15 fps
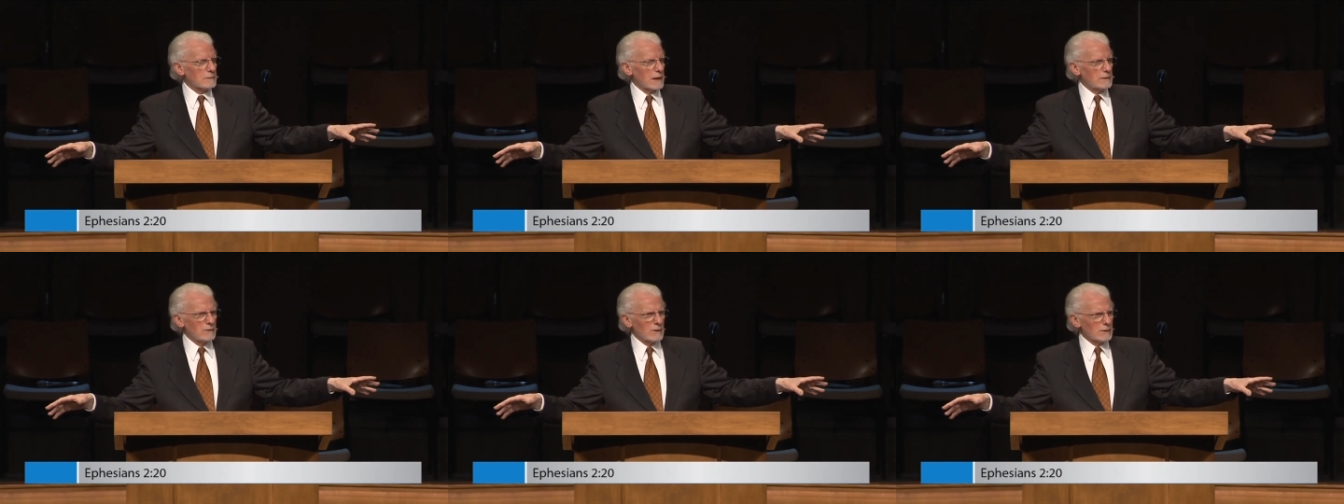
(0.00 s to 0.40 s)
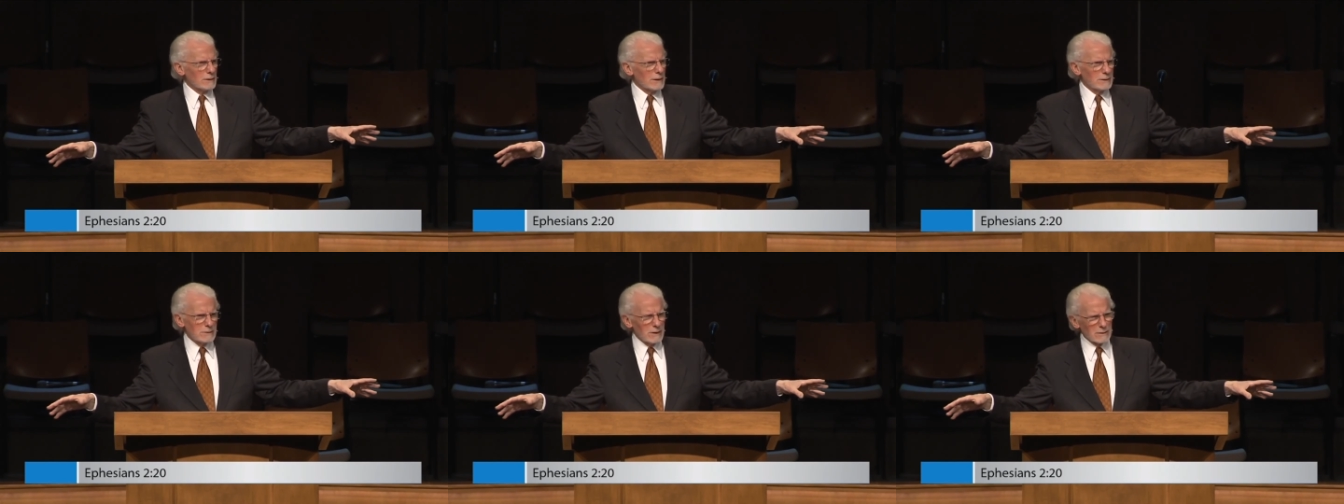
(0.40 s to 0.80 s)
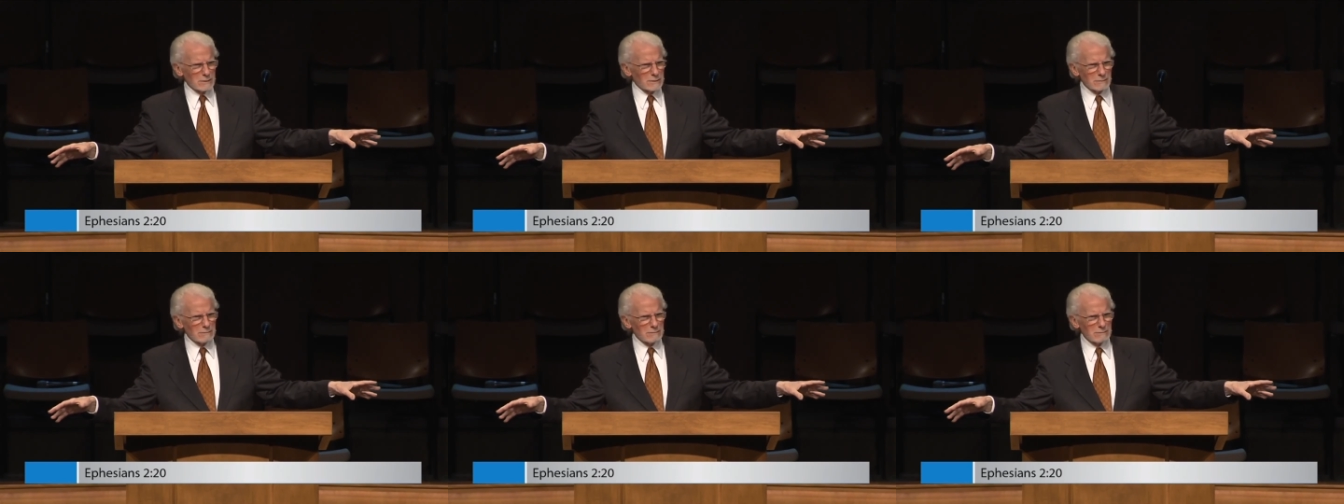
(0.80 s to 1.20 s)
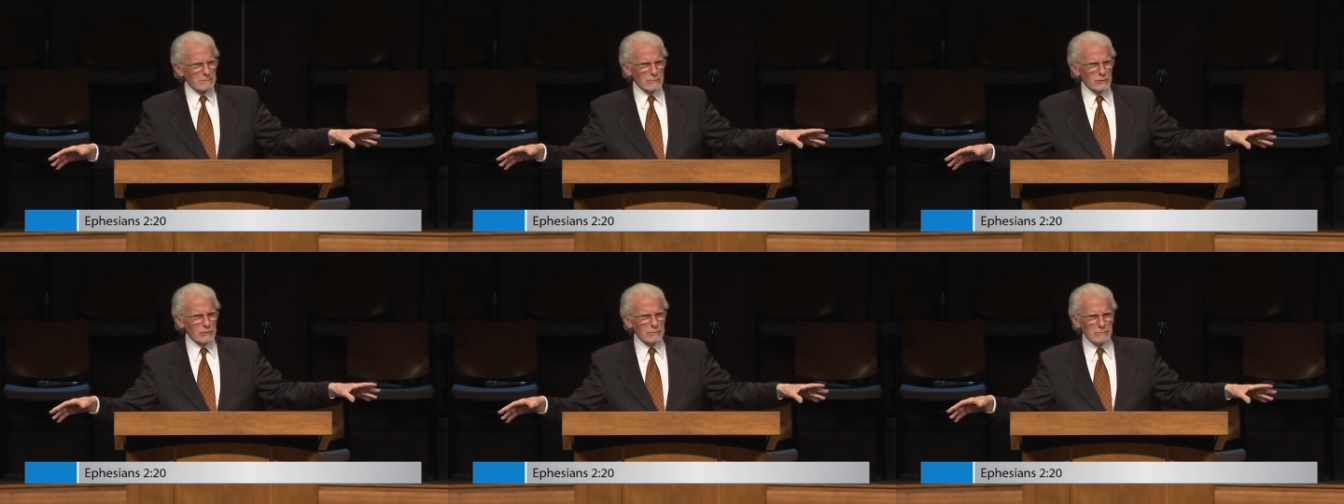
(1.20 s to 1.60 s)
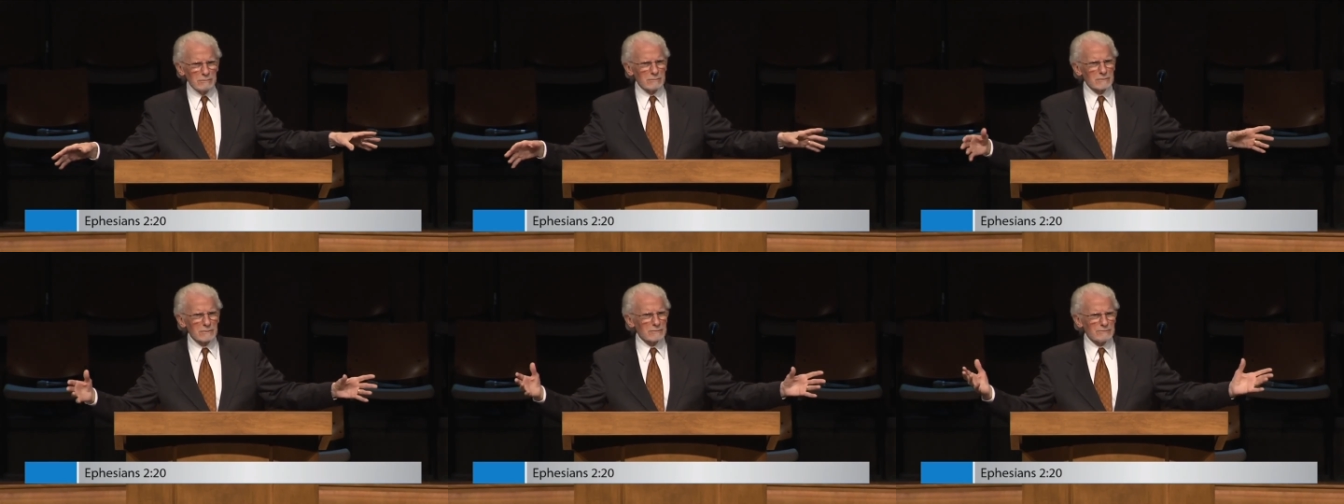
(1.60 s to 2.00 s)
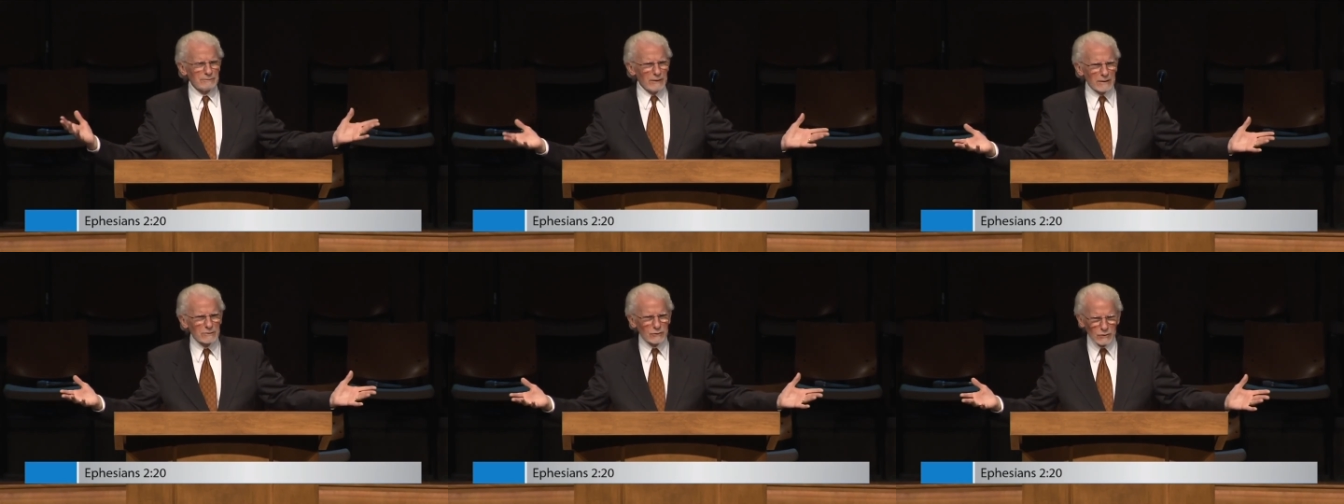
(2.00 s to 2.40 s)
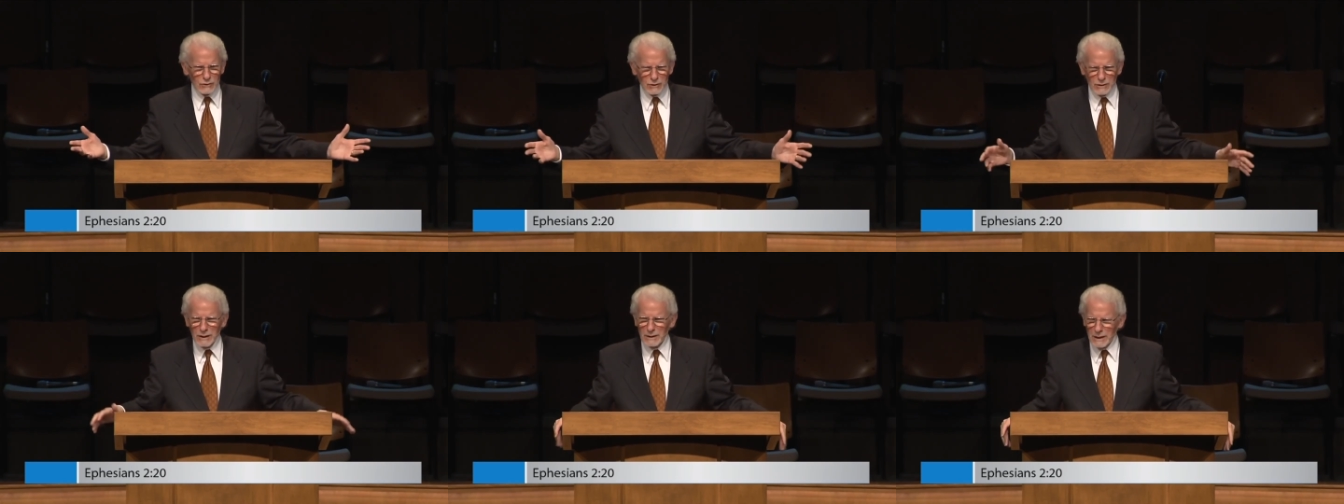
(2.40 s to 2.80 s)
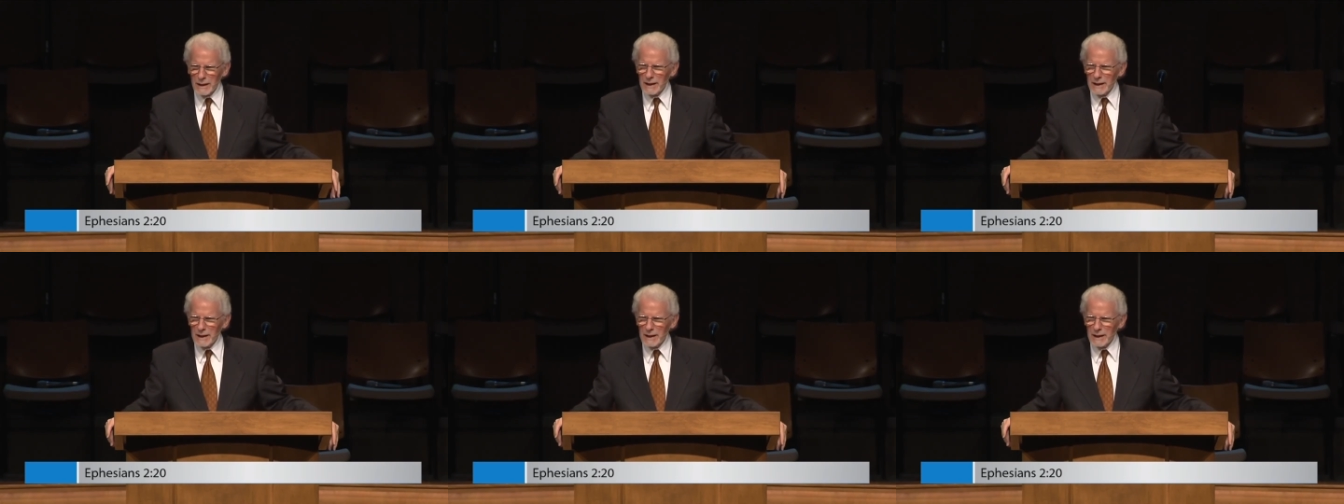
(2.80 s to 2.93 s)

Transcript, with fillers: they generally don't function in